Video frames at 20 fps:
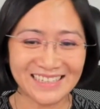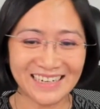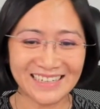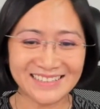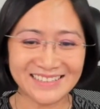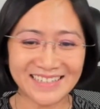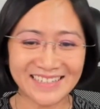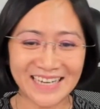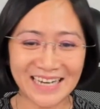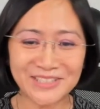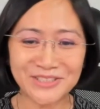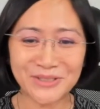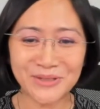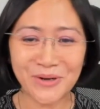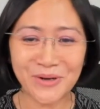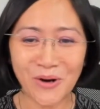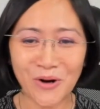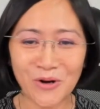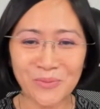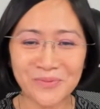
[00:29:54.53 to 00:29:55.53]
I think I
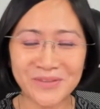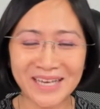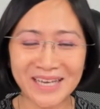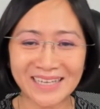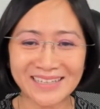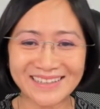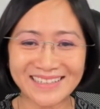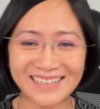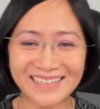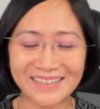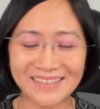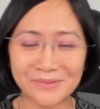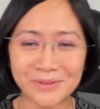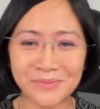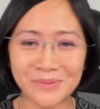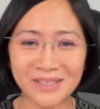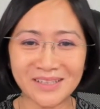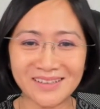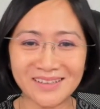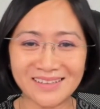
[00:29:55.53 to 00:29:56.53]
do hope that uh,
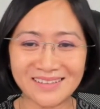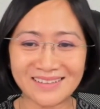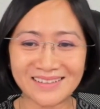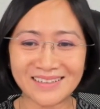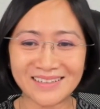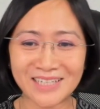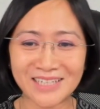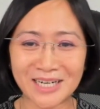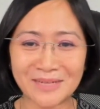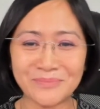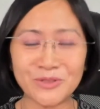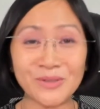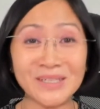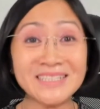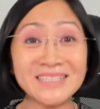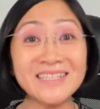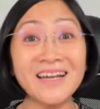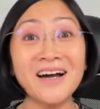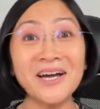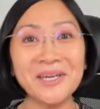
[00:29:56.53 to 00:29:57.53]
we will come to
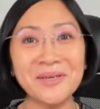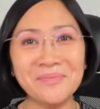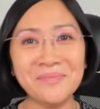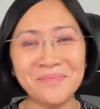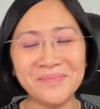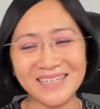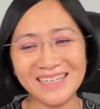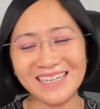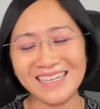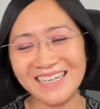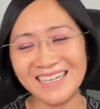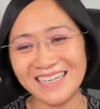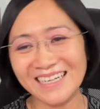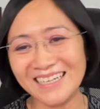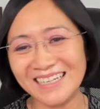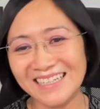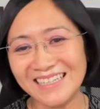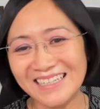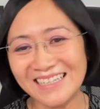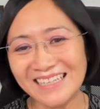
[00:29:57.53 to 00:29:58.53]
a time
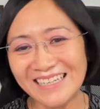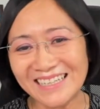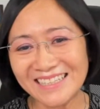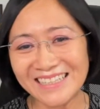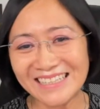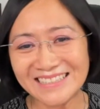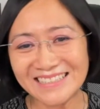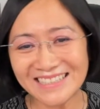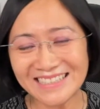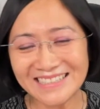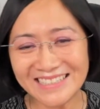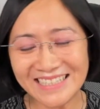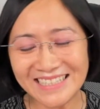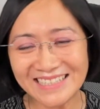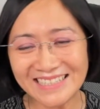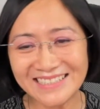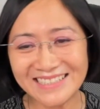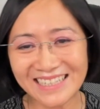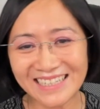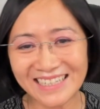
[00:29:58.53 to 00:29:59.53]
uh, that
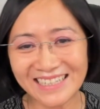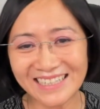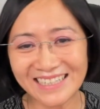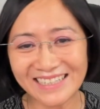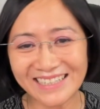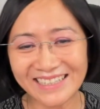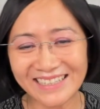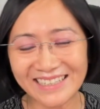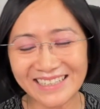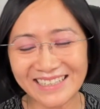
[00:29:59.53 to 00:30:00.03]
indeed uh,